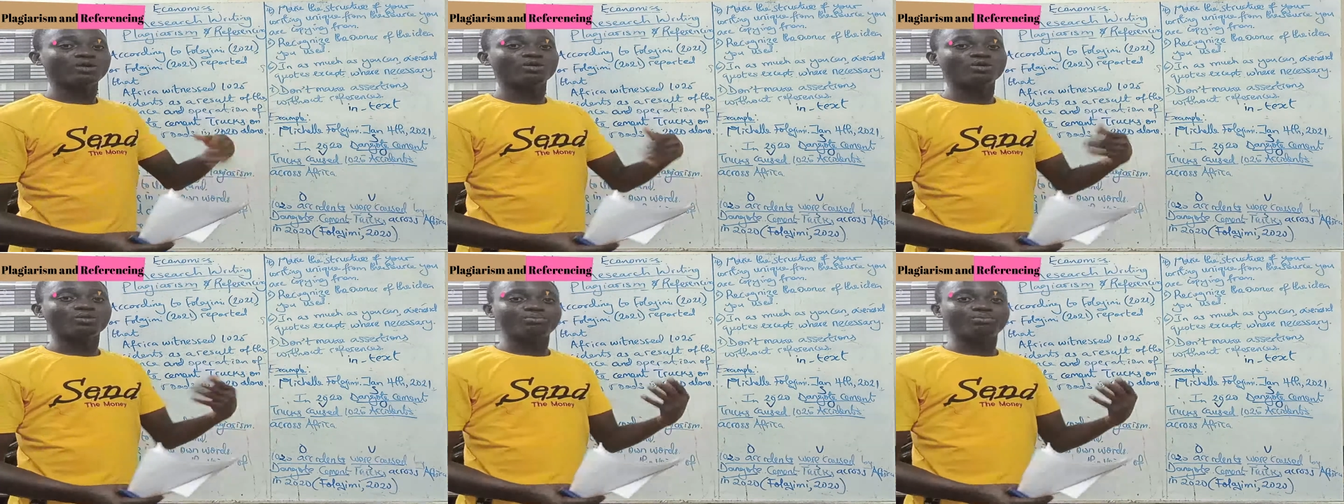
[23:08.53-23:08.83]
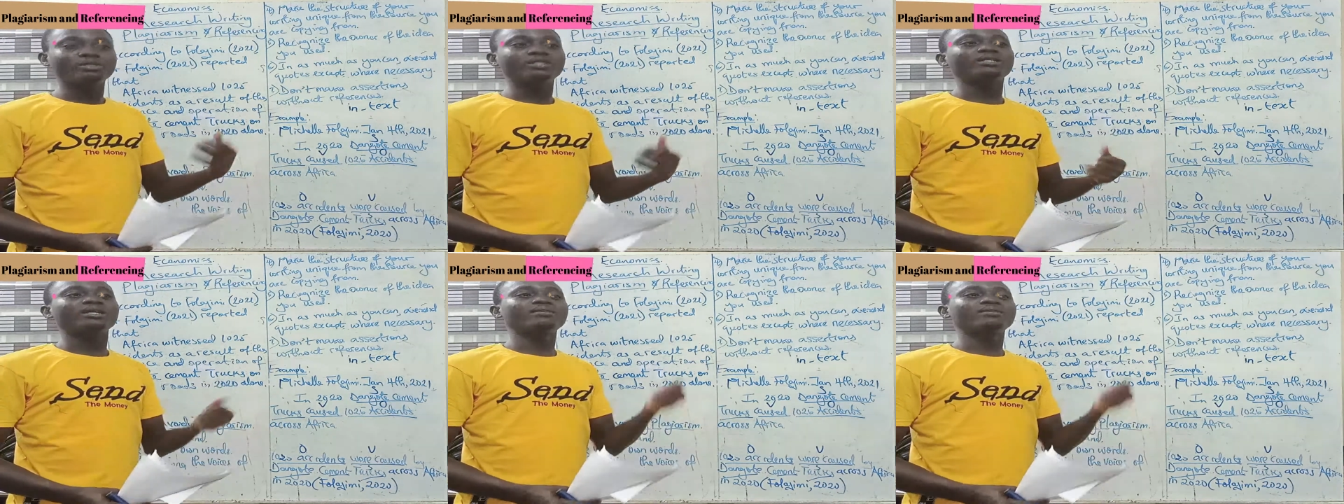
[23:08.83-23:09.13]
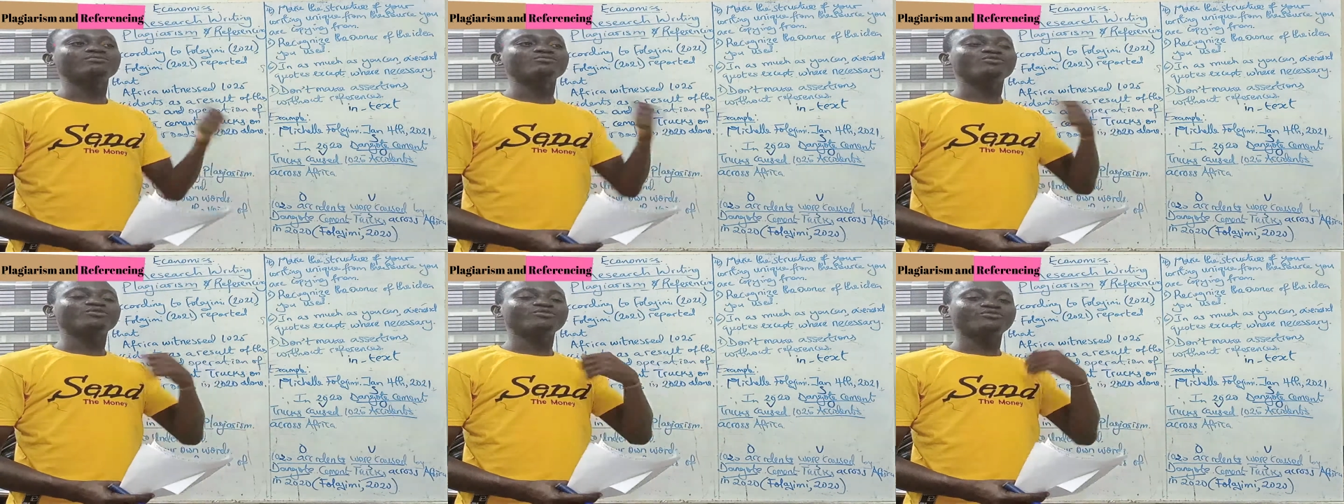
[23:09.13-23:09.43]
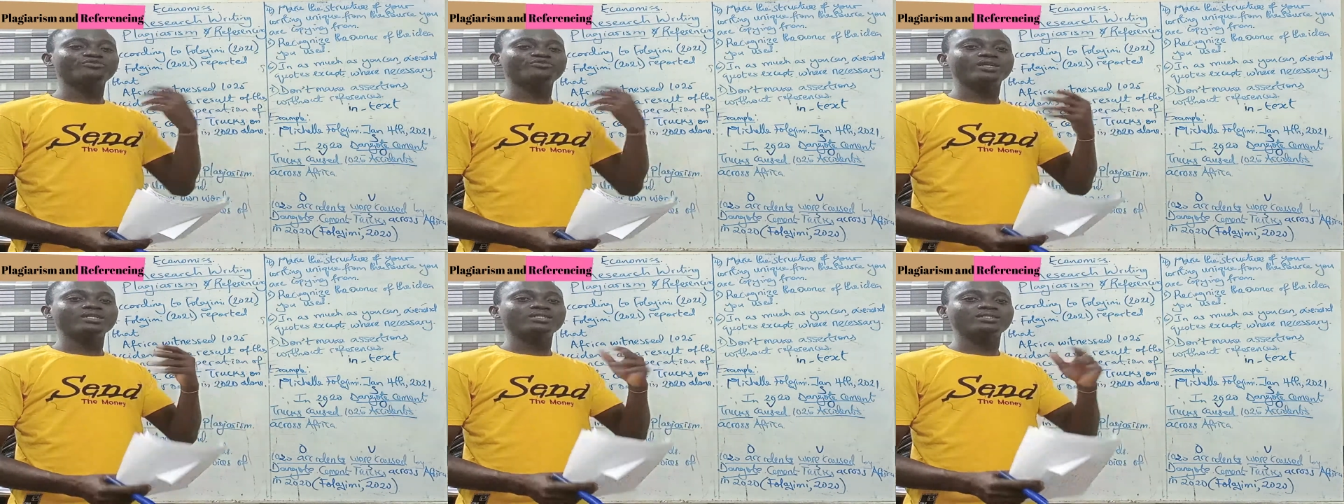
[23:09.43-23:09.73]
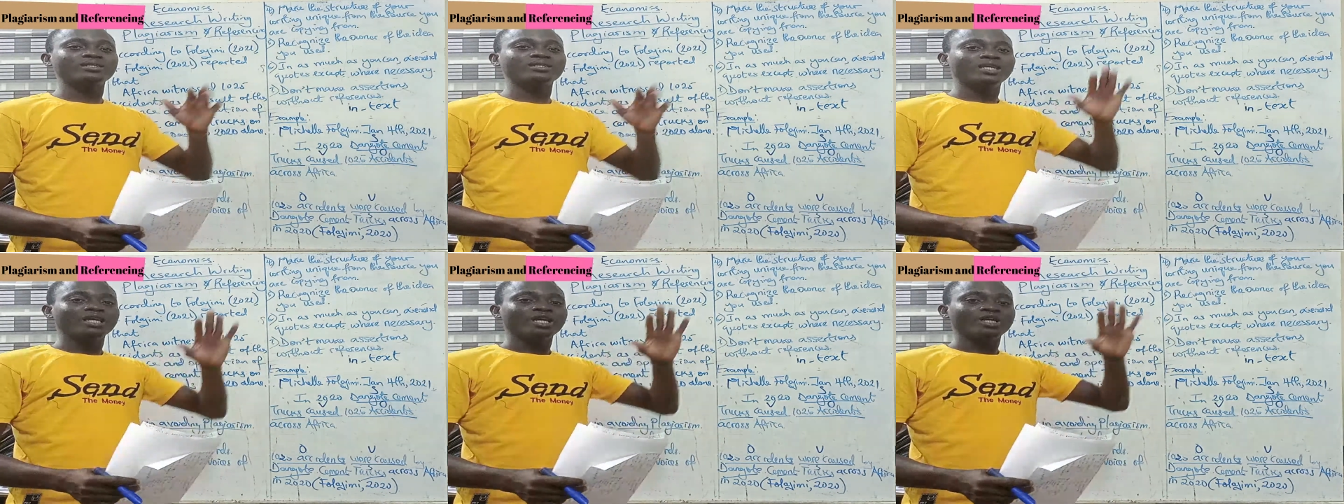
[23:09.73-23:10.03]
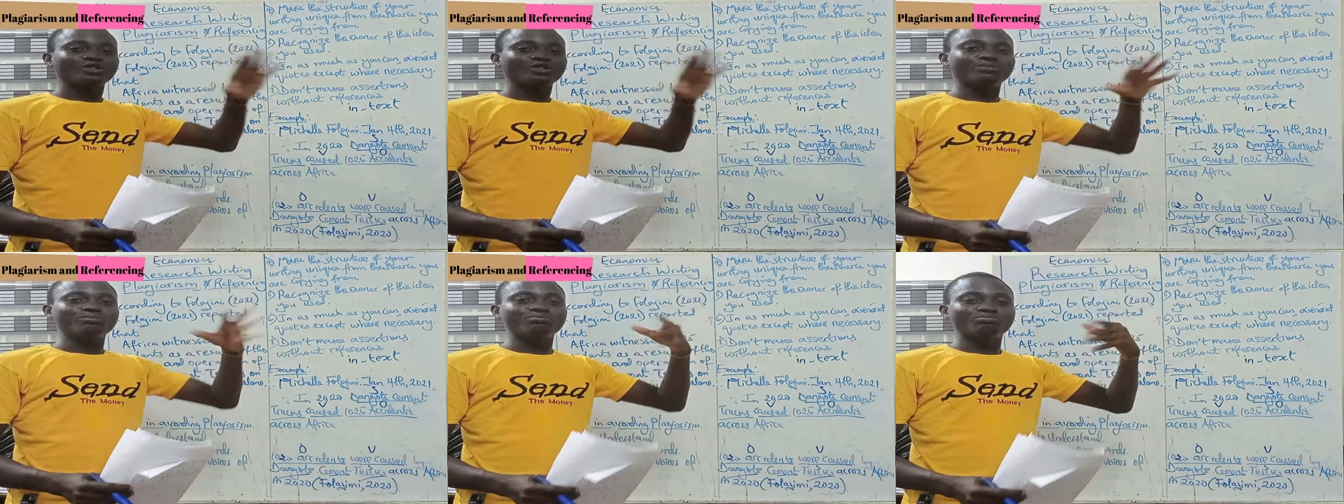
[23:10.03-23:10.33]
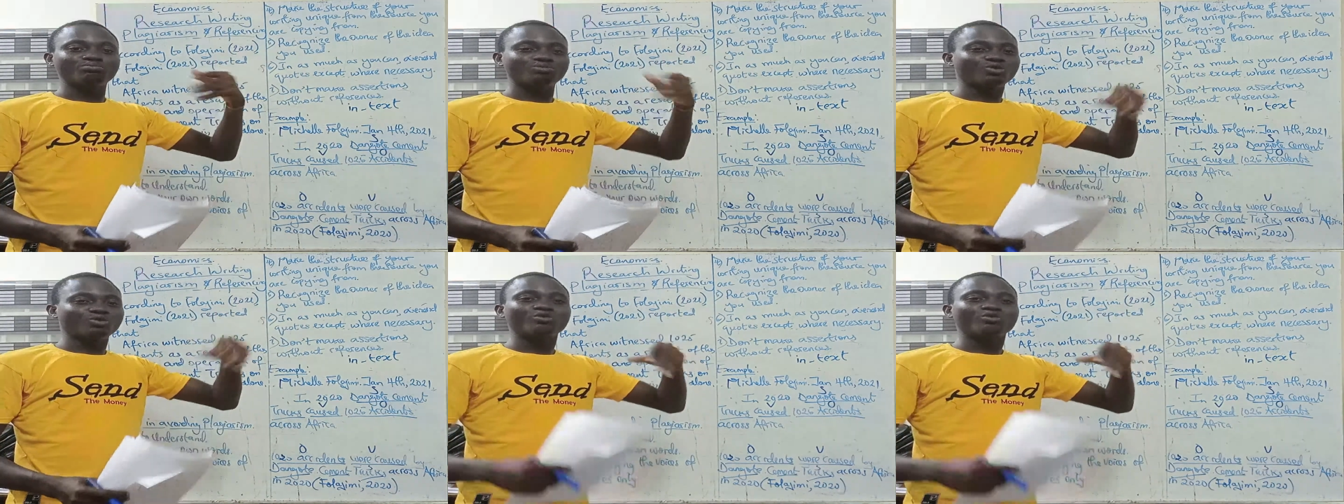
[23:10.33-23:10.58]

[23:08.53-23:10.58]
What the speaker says: a whole page, then rephrase, you